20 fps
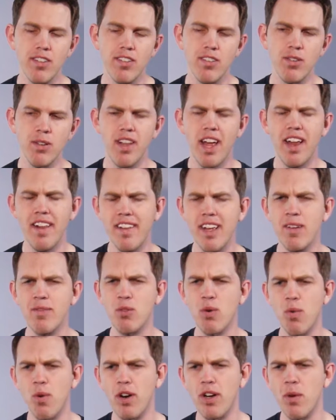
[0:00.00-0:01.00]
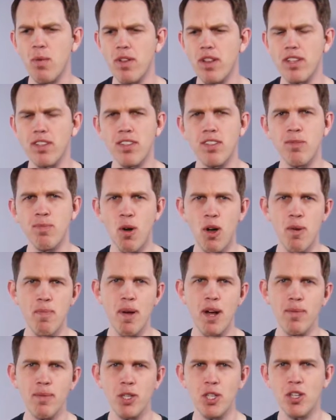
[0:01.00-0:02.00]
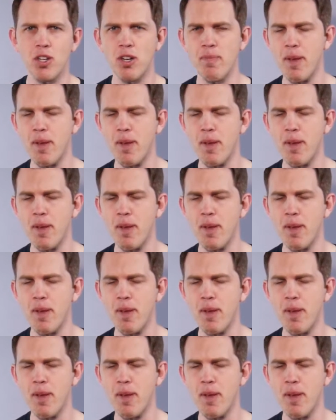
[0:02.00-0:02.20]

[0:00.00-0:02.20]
So a lot of times we're working with a small publisher,